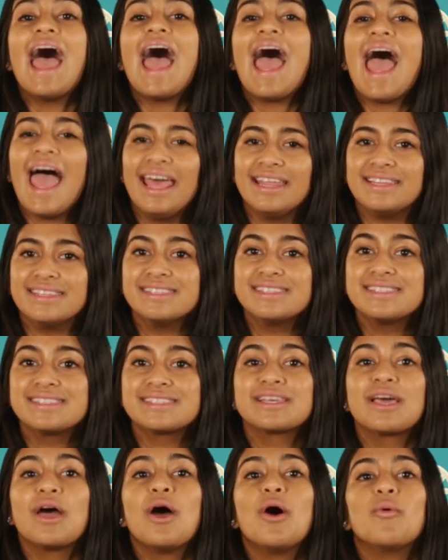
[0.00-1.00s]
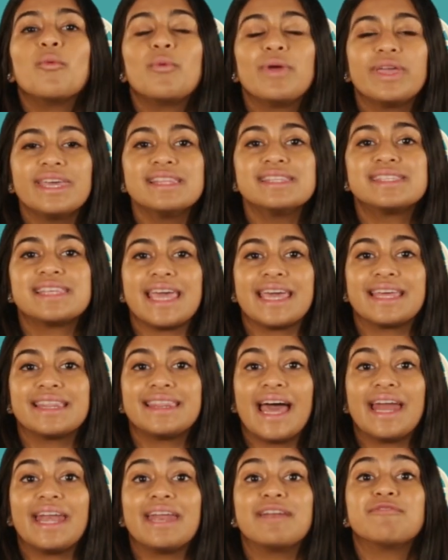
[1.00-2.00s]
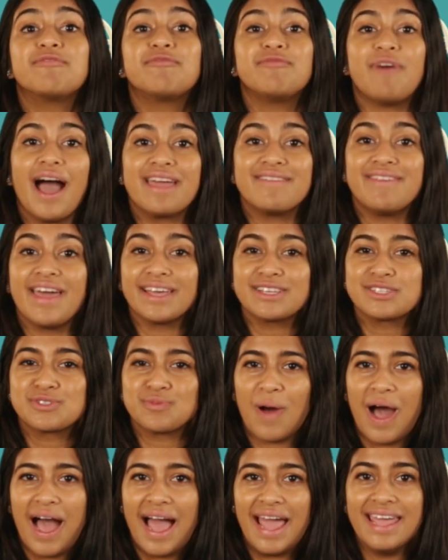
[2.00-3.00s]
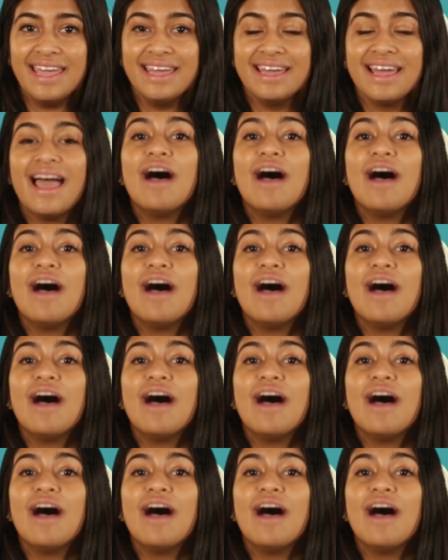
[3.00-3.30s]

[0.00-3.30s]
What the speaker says: Hence, we can say that in 5xy,